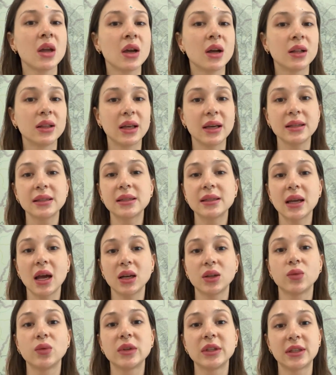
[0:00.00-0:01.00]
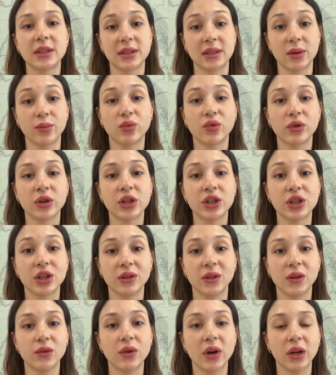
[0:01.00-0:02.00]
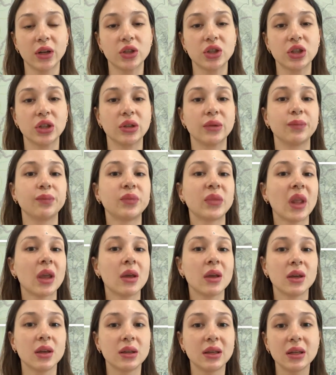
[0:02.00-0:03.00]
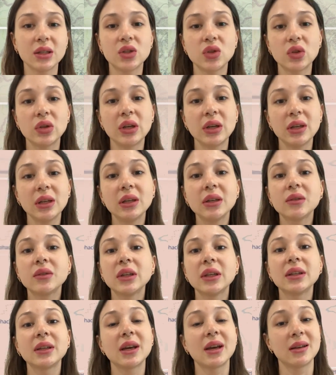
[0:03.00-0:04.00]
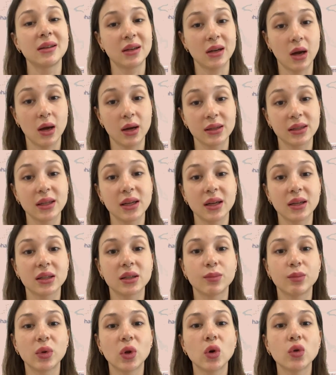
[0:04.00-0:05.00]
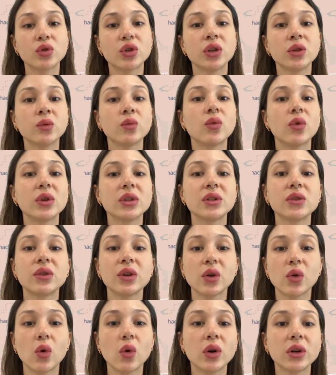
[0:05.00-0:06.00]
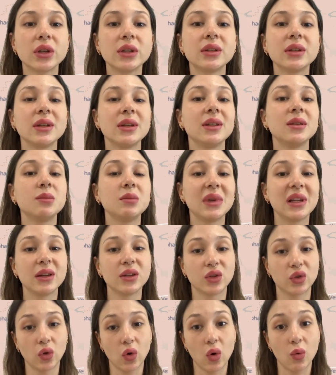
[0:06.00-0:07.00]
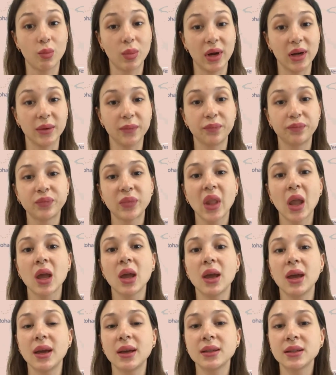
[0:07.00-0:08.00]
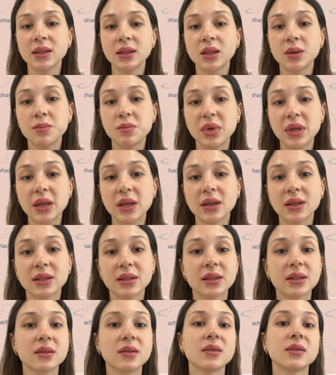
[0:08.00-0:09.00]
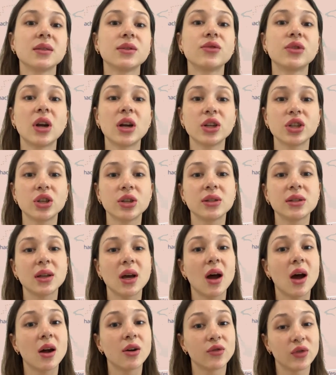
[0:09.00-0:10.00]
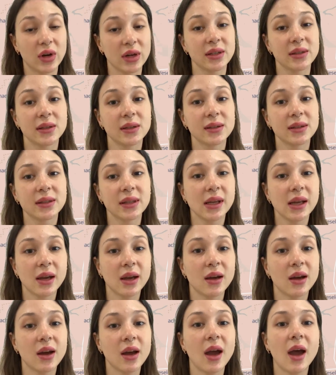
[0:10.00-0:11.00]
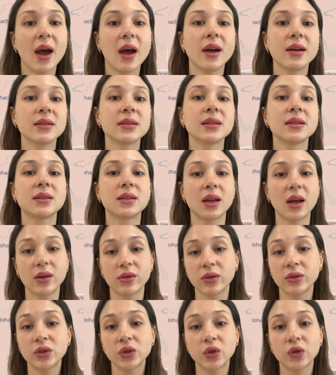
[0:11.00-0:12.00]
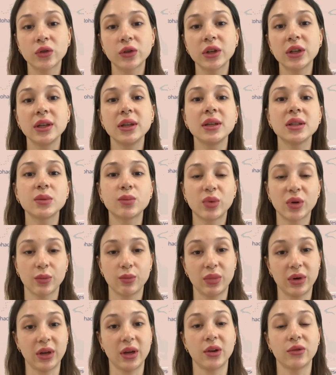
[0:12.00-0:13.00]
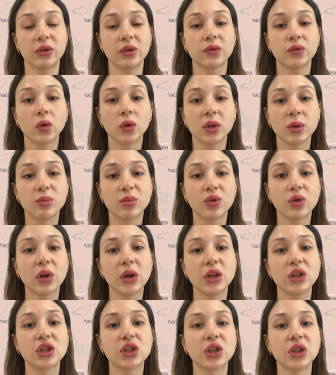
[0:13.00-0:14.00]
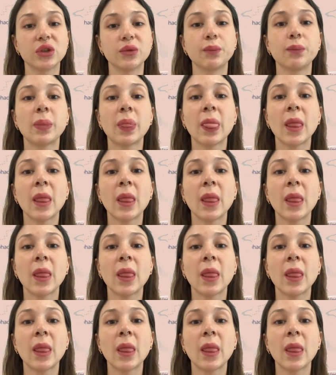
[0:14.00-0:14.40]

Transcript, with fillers: Let's start with the Zaporizhzhia direction. Yesterday evening another explosion was recorded in Melitopol. As it appears, the Russians are restless there and the territory is preparing for liberation.